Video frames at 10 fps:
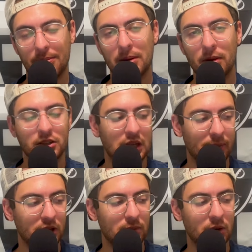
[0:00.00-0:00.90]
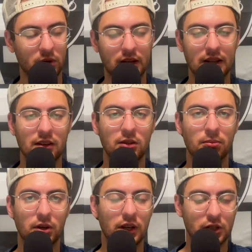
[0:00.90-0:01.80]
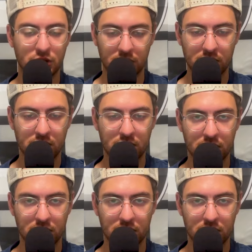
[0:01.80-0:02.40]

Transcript: Bay Bucks game a little bit. We're going to get into some predictions.